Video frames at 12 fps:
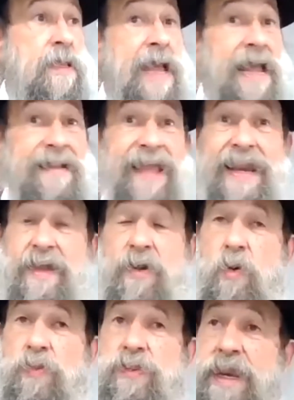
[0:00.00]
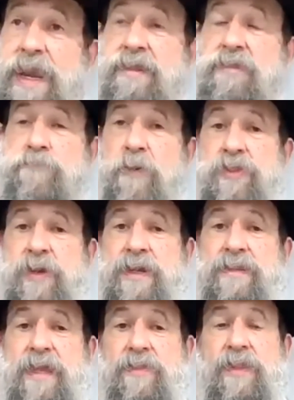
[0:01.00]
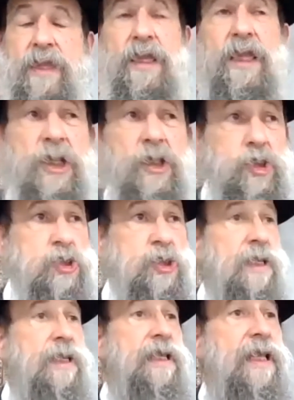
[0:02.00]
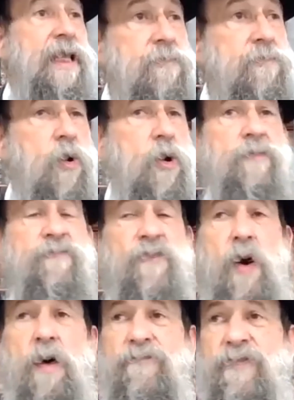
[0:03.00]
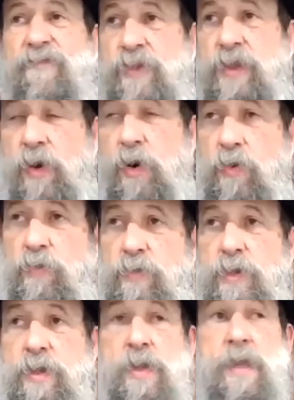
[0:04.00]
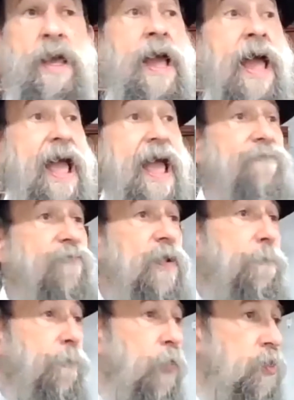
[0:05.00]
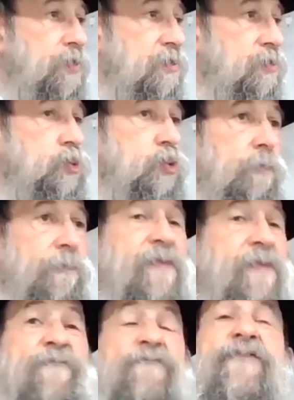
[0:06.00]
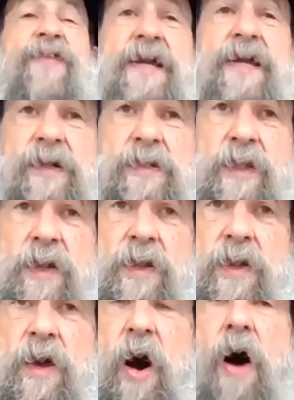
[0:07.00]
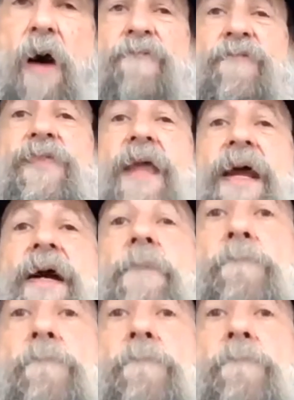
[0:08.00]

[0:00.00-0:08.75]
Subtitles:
And then it goes, the next pasuk, it says, Ish imoi ve'oviv tiro. Every person should be feared of their